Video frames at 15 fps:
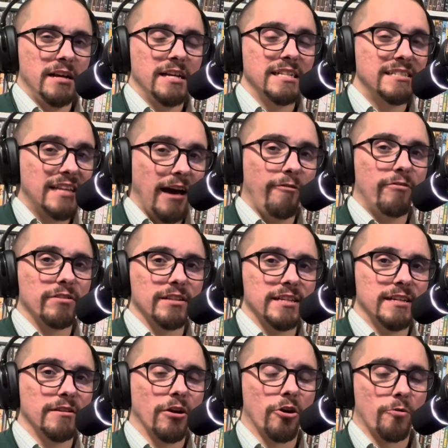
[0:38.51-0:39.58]

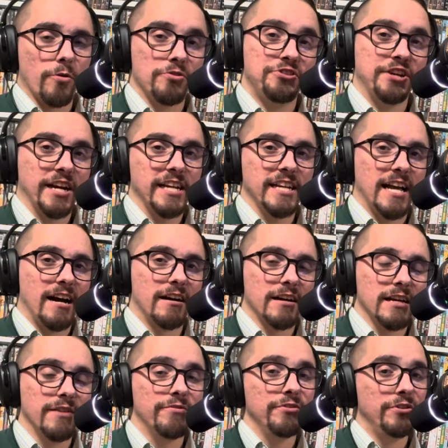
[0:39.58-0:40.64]
definitely are worth checking out
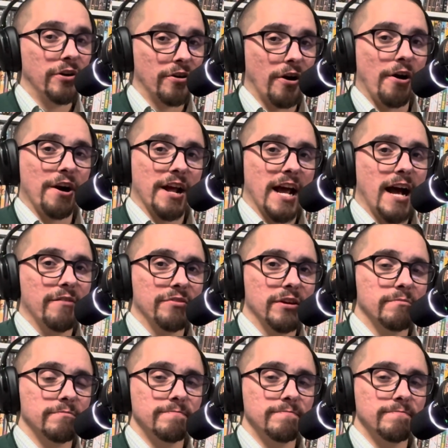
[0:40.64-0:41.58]
if you don't already have them.